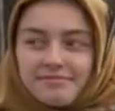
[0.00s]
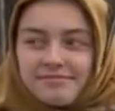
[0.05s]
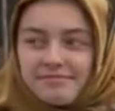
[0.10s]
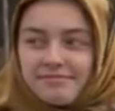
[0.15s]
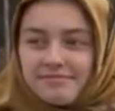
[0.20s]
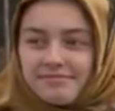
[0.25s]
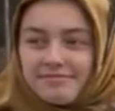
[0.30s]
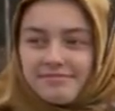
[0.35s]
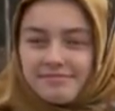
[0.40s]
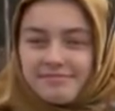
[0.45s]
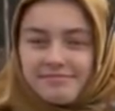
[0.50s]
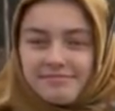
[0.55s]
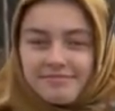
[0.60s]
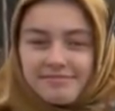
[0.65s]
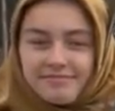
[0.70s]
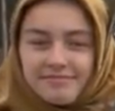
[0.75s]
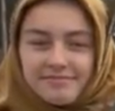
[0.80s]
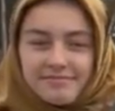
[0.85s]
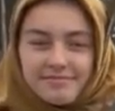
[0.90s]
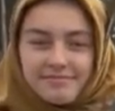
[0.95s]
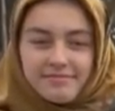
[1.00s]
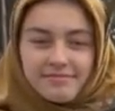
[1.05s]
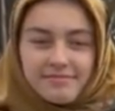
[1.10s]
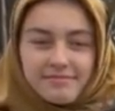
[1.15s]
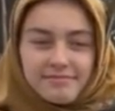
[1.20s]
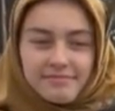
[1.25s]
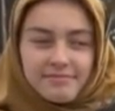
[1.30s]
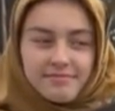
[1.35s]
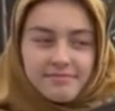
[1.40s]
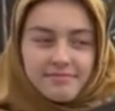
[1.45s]

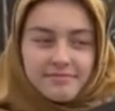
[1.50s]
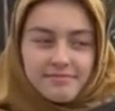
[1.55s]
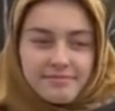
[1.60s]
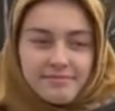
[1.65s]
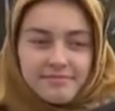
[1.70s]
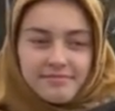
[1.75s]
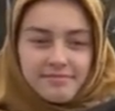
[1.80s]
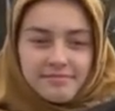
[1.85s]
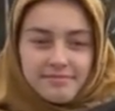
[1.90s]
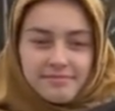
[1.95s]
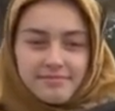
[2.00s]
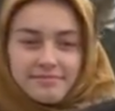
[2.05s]
(silent)